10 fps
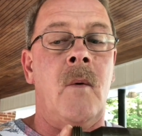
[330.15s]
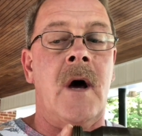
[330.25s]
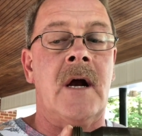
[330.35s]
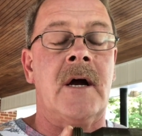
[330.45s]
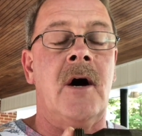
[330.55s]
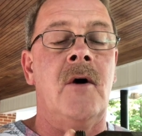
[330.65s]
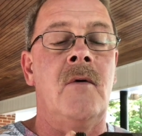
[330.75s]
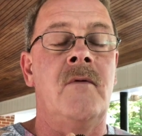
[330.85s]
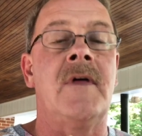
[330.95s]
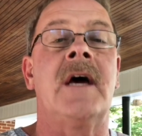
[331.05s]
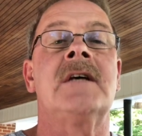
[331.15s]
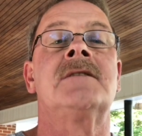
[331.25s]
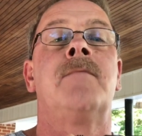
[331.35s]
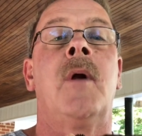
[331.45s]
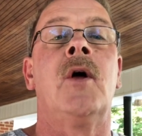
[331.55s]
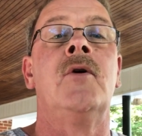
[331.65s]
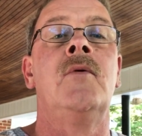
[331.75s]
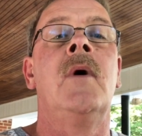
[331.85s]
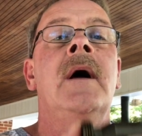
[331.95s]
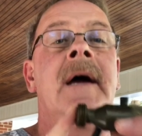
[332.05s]
while ago that is
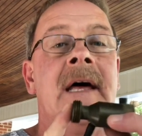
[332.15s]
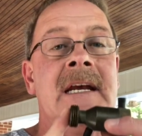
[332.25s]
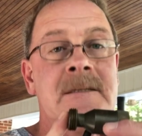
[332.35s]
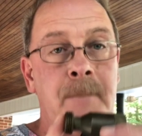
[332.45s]
blue, and it's